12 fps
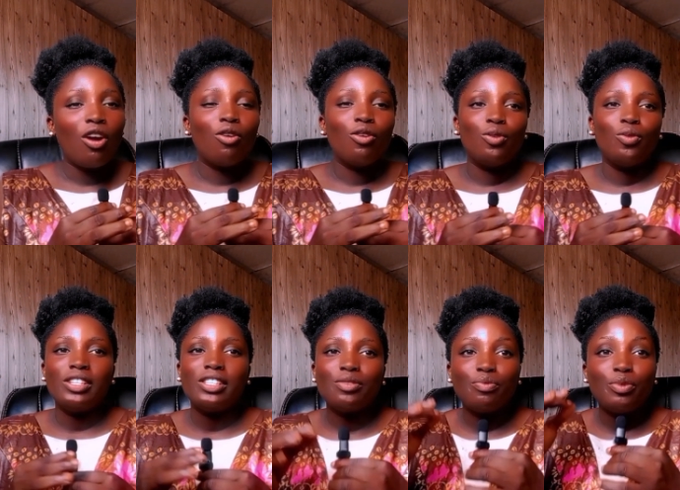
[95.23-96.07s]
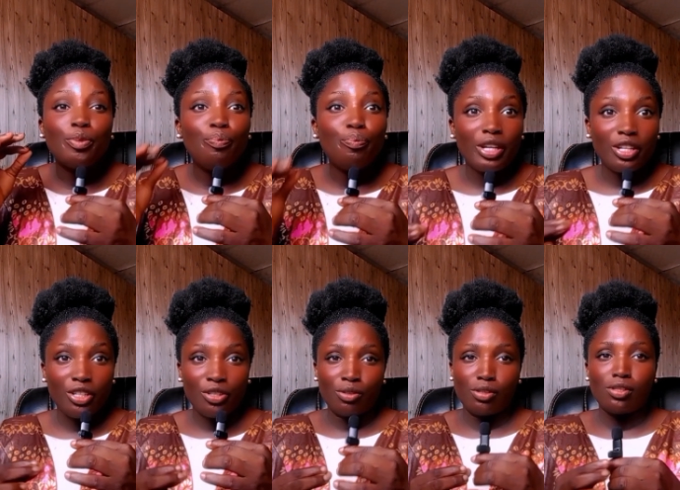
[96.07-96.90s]
always
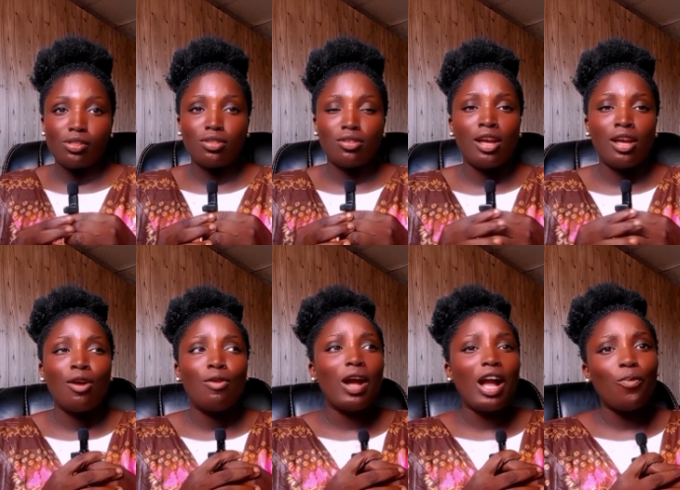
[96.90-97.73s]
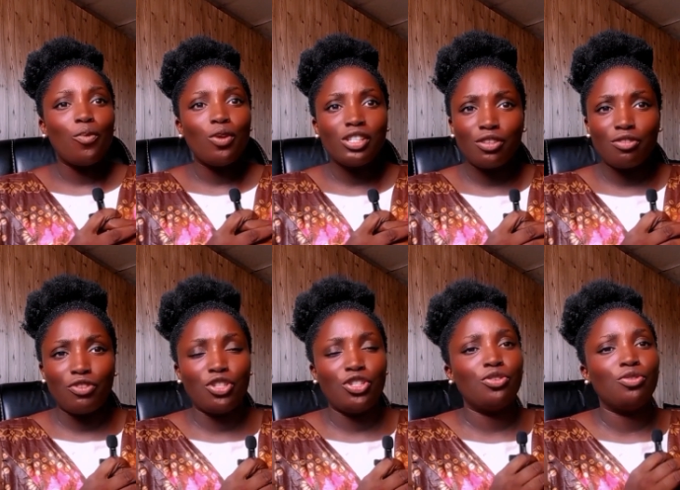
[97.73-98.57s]
rebellious now i watched
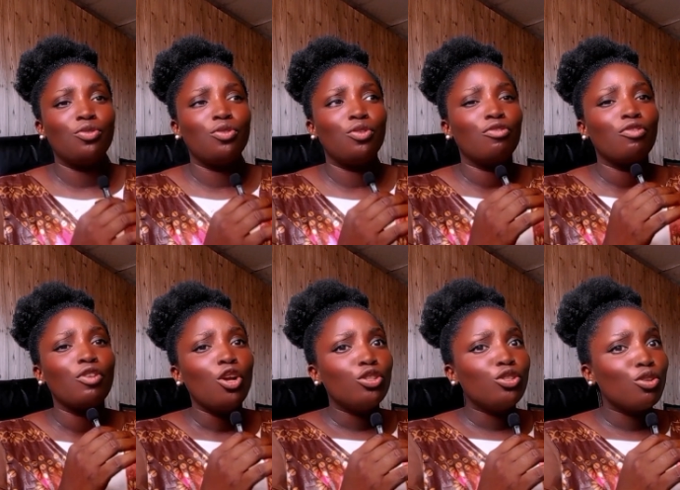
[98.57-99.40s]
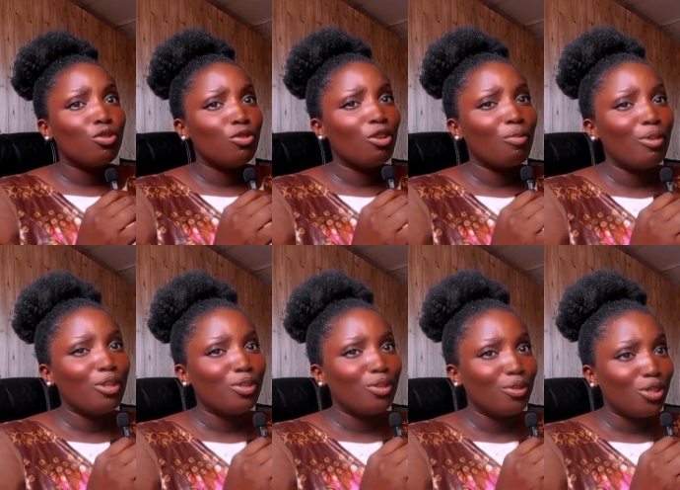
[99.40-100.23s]
a video of
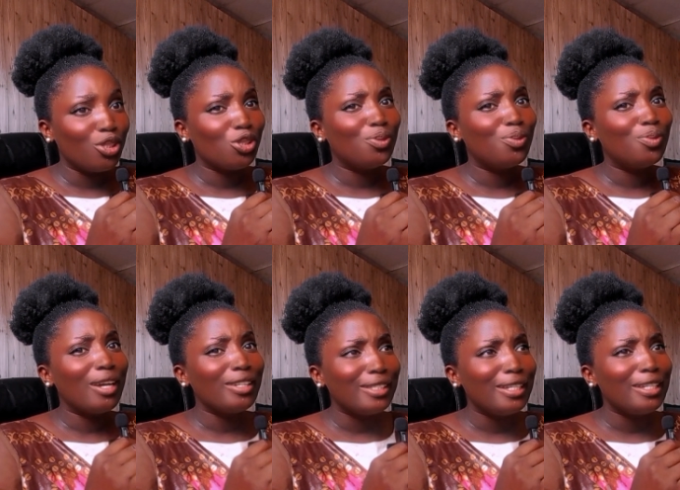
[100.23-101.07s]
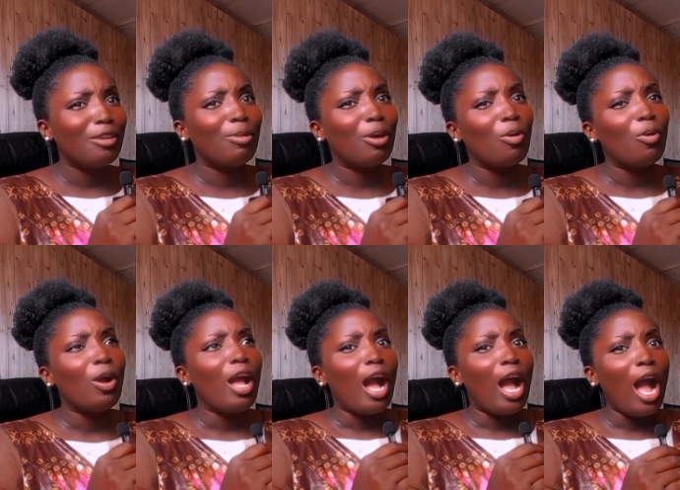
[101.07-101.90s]
tolulope solution ranting
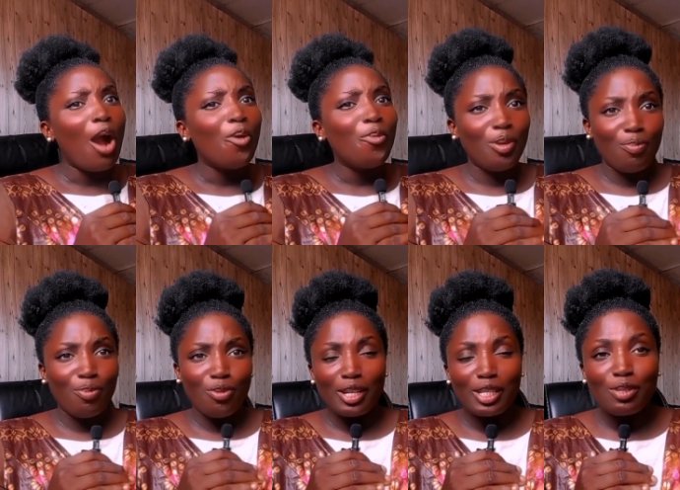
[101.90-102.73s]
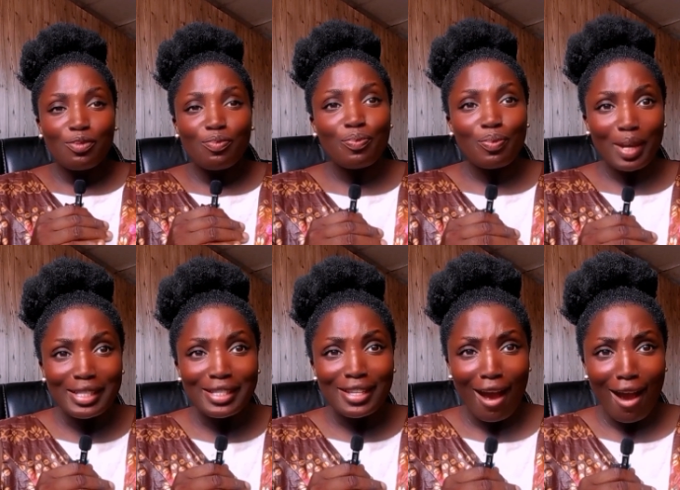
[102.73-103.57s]
about how people expect
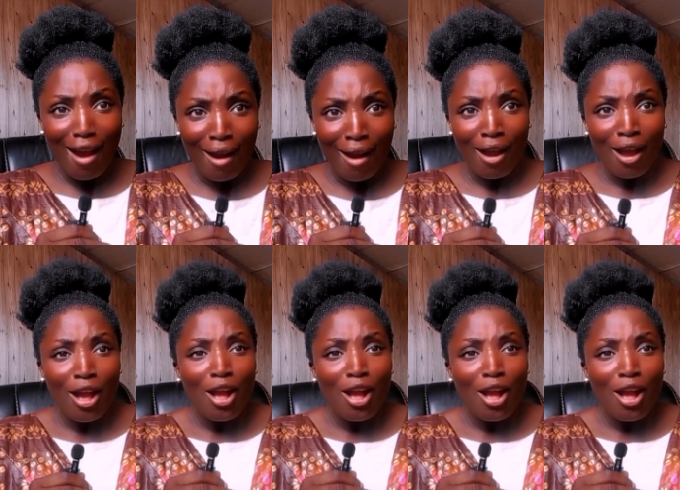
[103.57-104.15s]
expect her